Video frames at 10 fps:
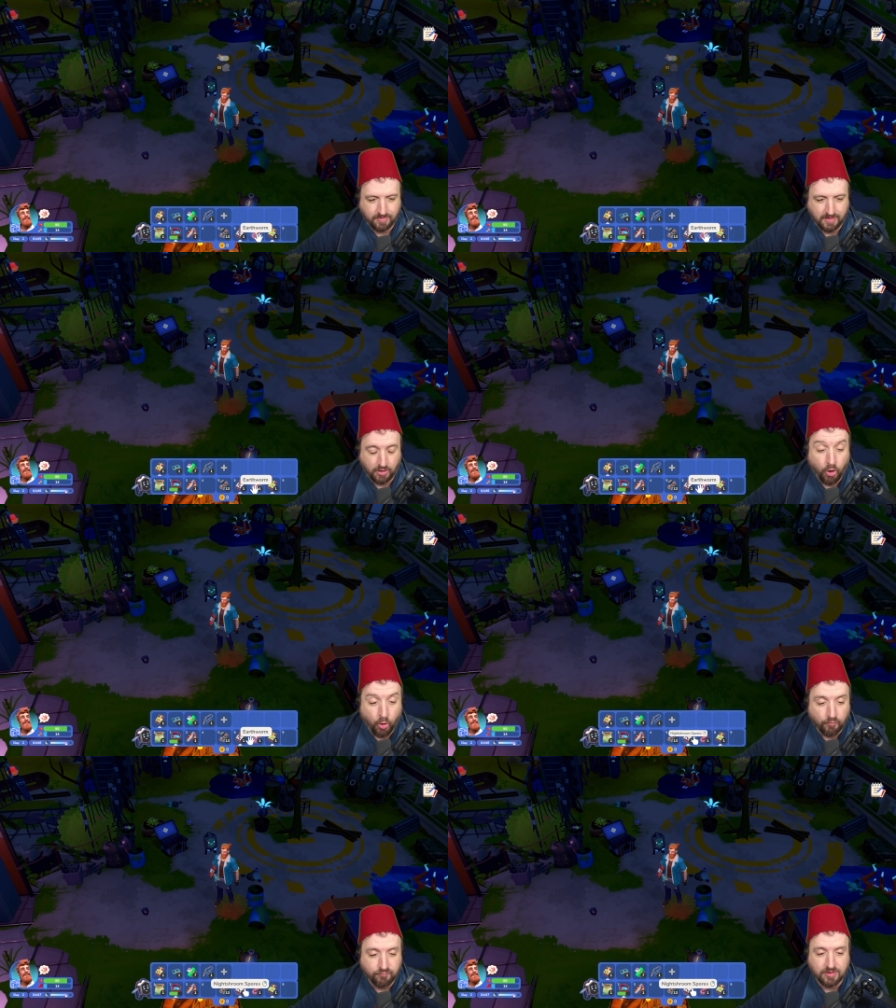That
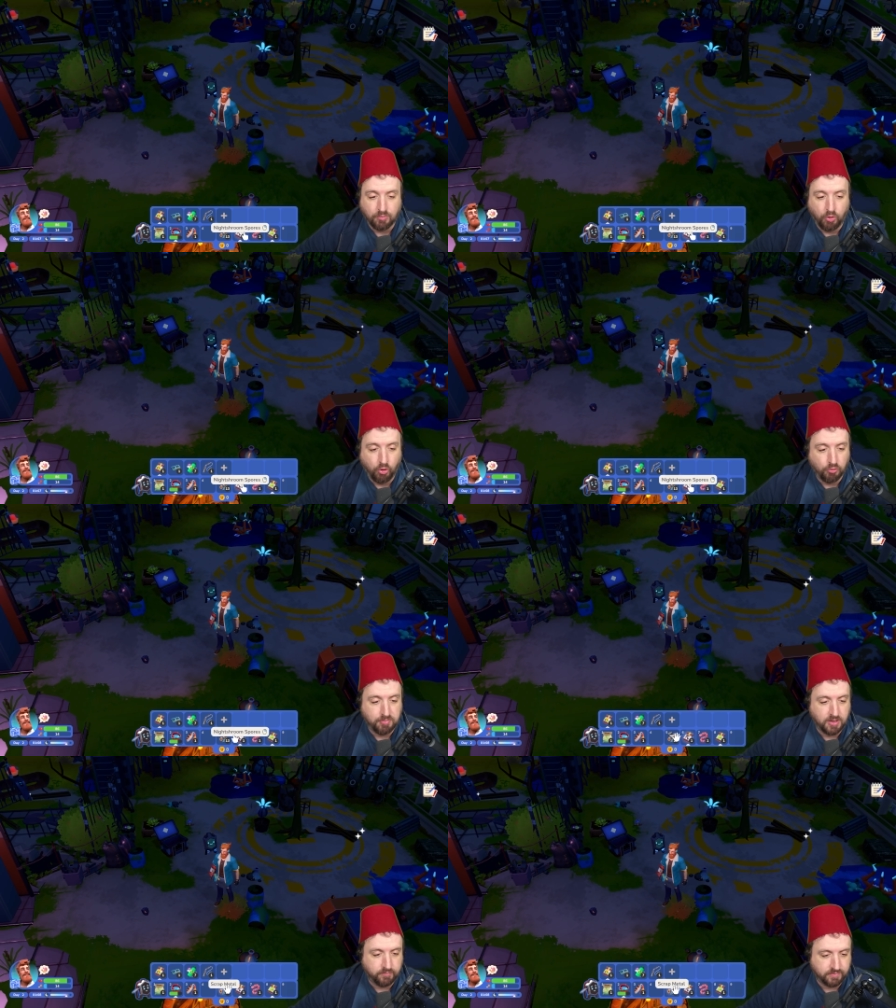hopefully will hold
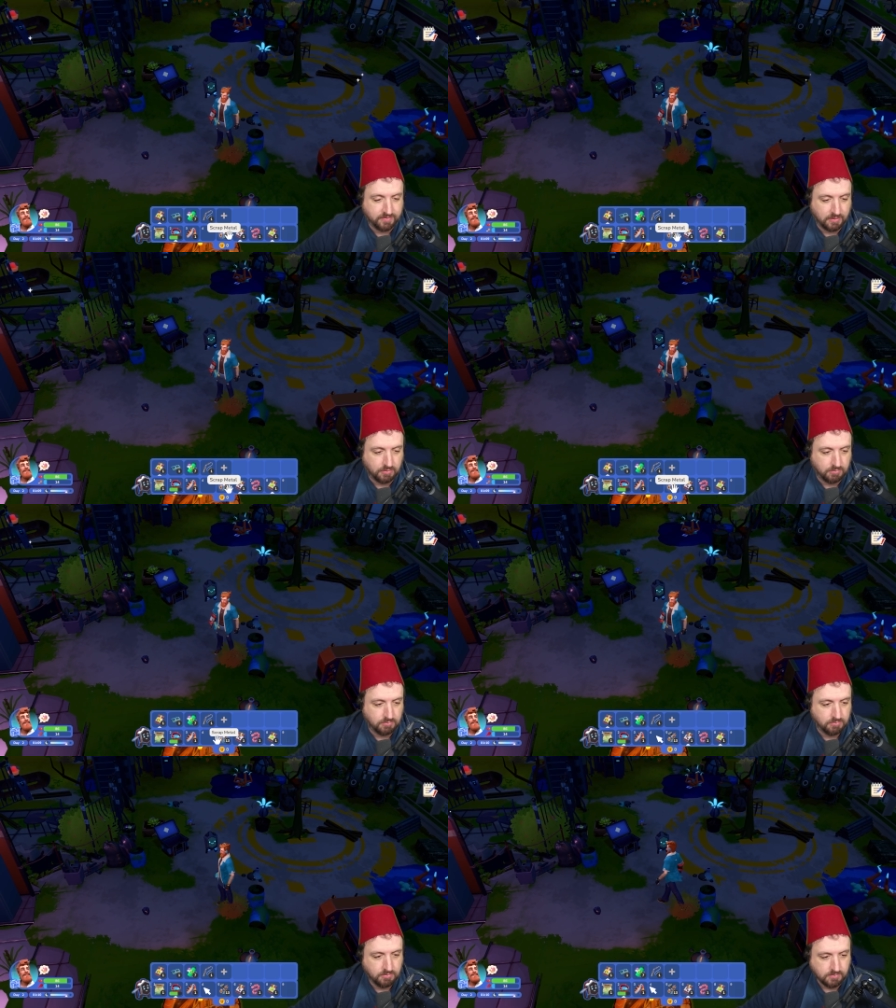me over
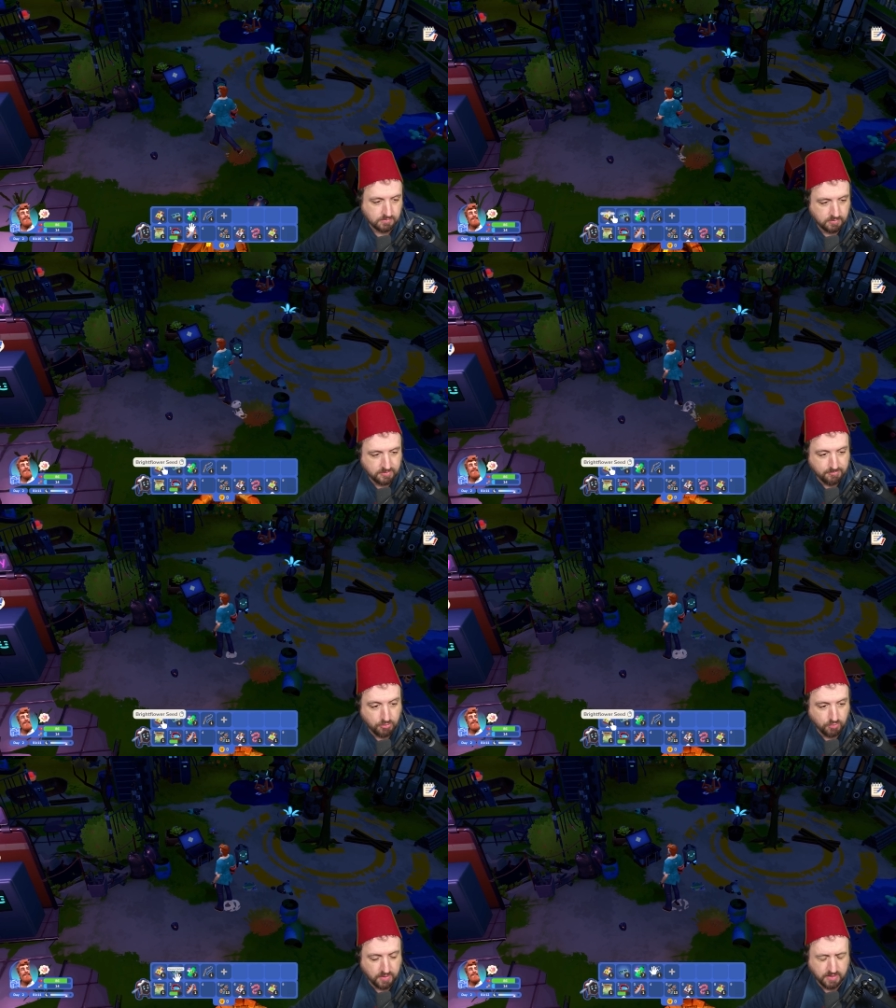till the
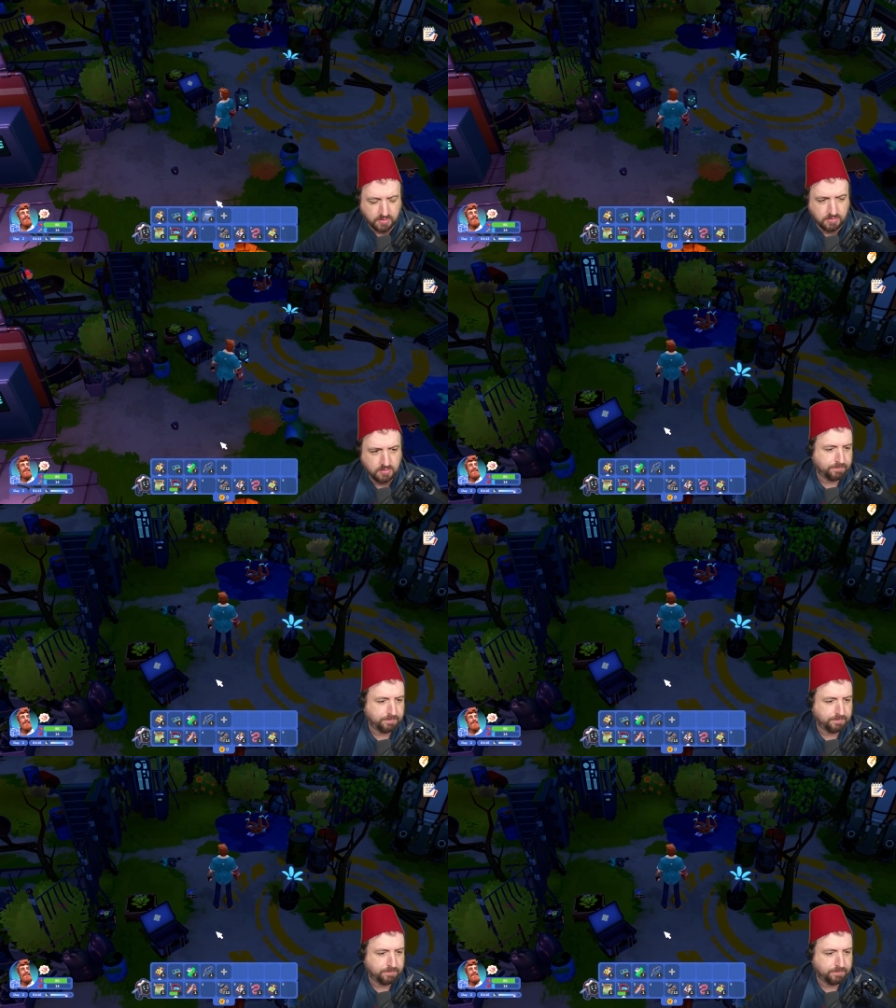morning.